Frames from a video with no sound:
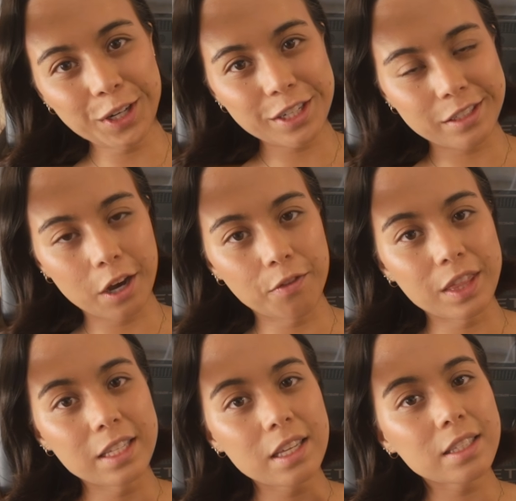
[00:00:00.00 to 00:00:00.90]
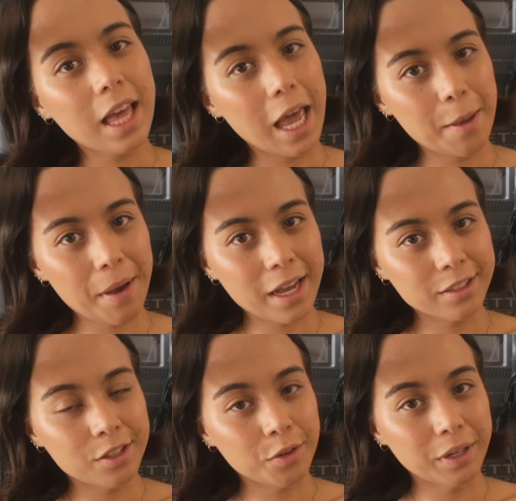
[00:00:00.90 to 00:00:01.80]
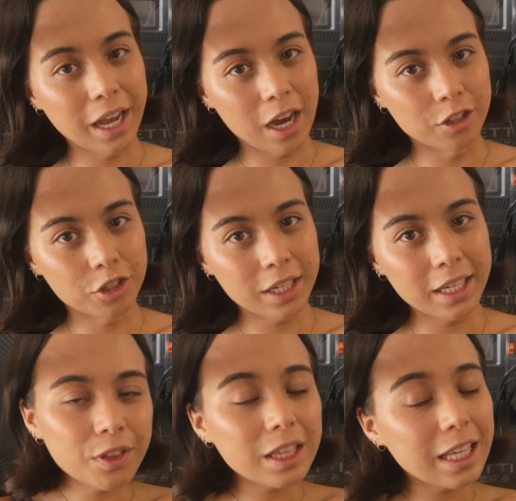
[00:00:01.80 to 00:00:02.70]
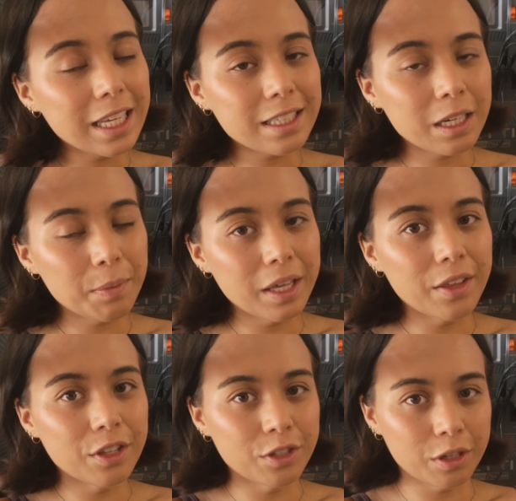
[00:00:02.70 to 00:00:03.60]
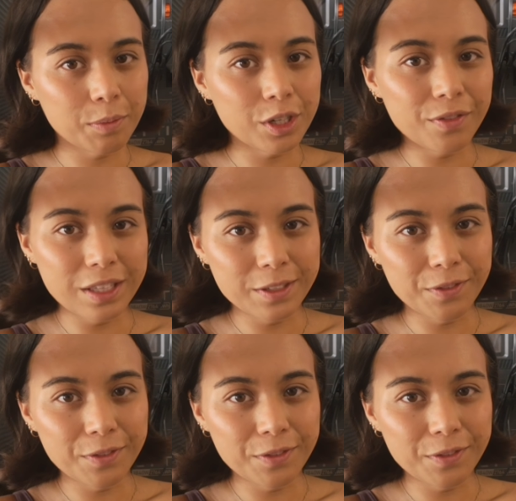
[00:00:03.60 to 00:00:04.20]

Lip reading: yourself, this is the Apex 300. The link is going to be in the description of this